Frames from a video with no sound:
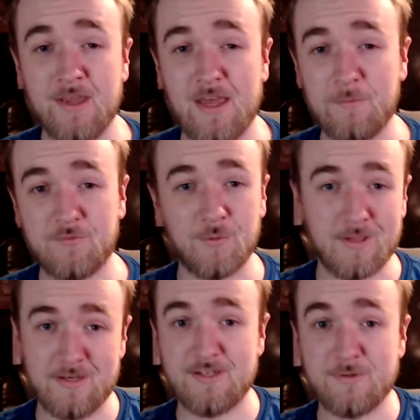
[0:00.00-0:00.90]
And before we
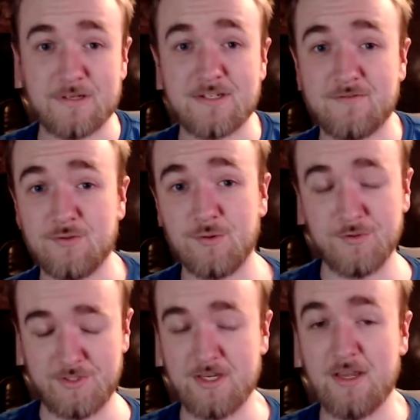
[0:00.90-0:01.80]
get into it, of
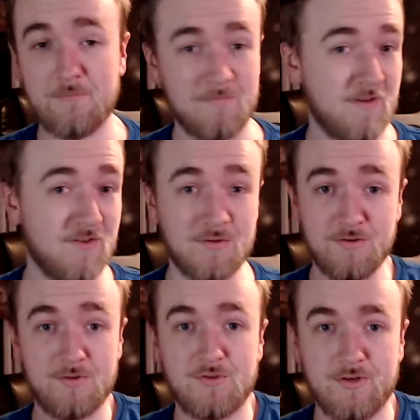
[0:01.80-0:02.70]
course, if you
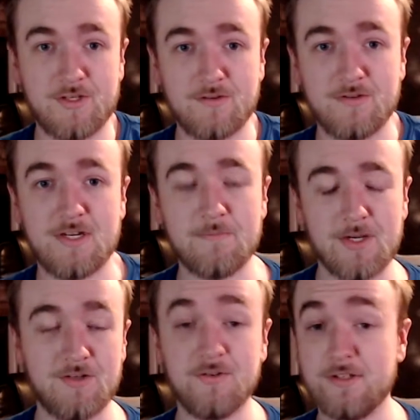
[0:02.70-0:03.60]
do enjoy this content, make
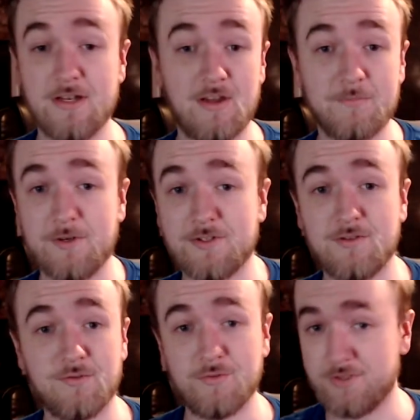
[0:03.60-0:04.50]
sure to hit the like
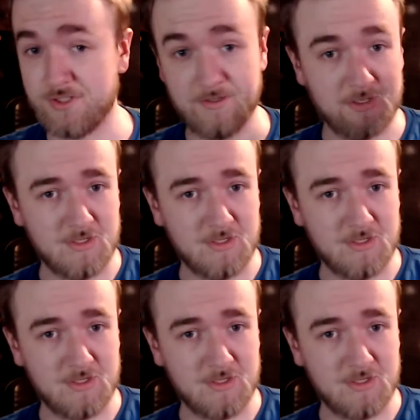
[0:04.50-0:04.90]
button or to